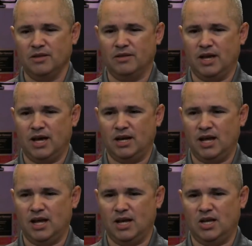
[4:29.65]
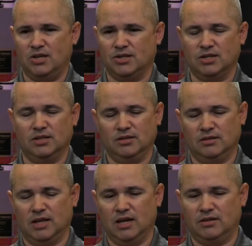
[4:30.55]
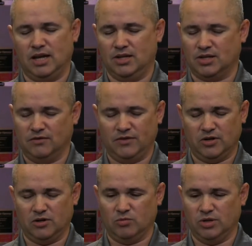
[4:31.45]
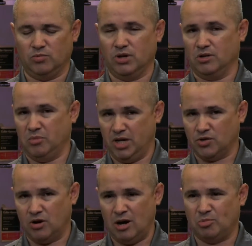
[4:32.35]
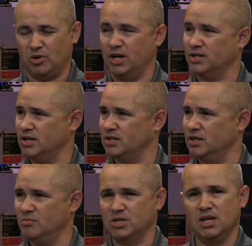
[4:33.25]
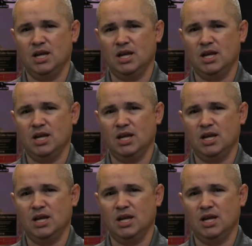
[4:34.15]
that has that is configured with one of the major operating systems